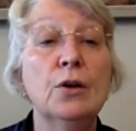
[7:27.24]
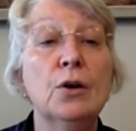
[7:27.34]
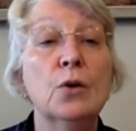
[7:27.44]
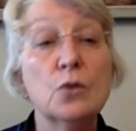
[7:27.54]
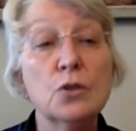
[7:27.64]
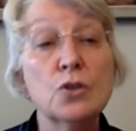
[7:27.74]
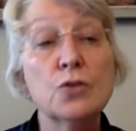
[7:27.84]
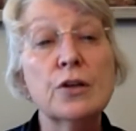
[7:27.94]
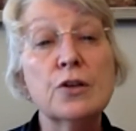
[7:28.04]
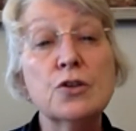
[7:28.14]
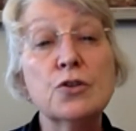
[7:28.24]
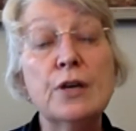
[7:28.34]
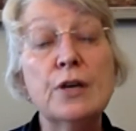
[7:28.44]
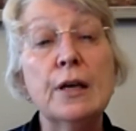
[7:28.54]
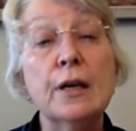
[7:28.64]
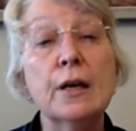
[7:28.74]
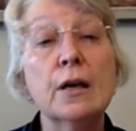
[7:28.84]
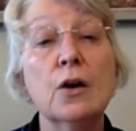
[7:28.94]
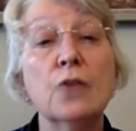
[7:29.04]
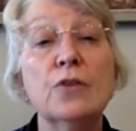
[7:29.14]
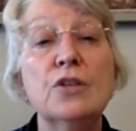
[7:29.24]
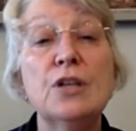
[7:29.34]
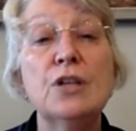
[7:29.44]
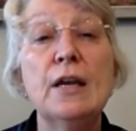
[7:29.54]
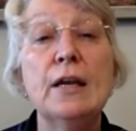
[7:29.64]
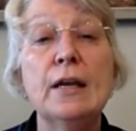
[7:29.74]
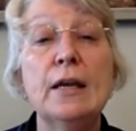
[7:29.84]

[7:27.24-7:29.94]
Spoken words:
Or trick-or-treating originating